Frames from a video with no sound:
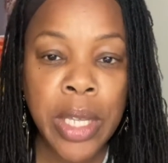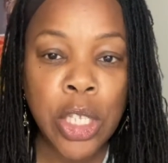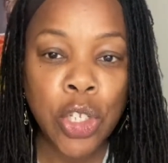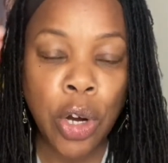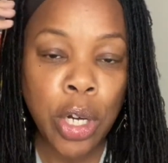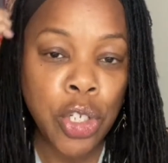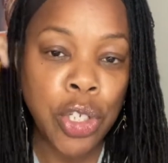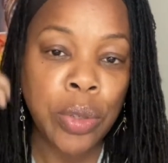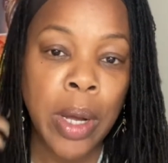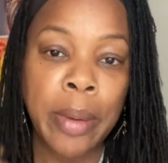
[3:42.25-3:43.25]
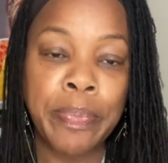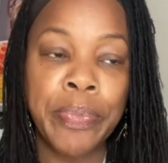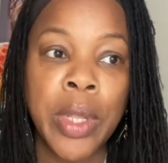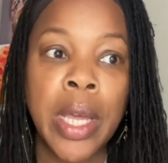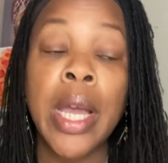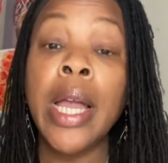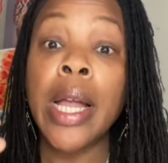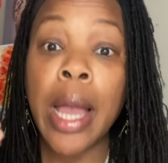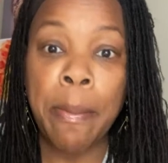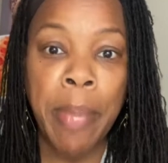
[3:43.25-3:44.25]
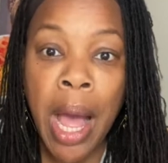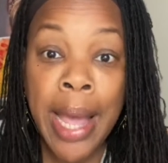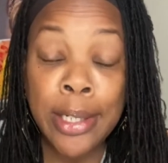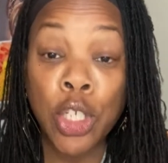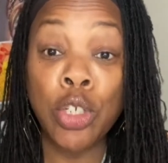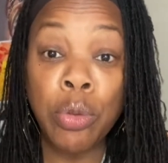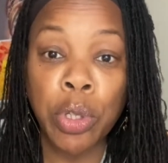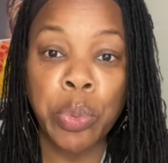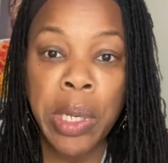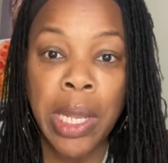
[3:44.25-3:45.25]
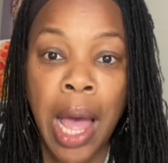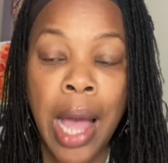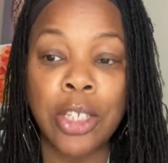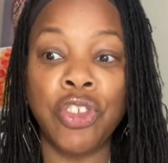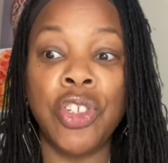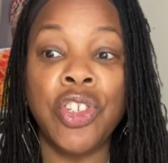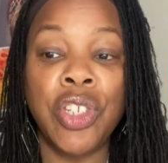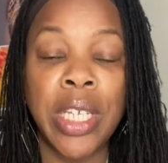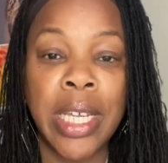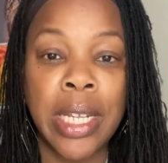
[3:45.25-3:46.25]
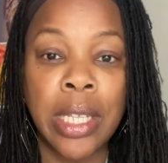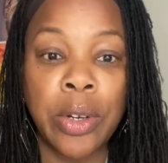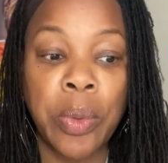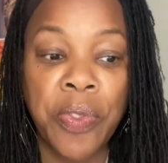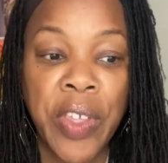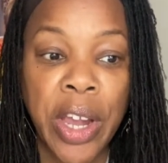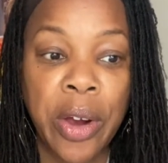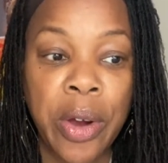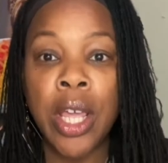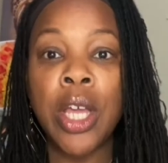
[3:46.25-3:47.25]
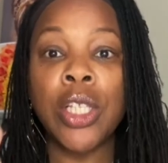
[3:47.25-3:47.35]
start to combine 2 or 3 locks just to get a little thicker.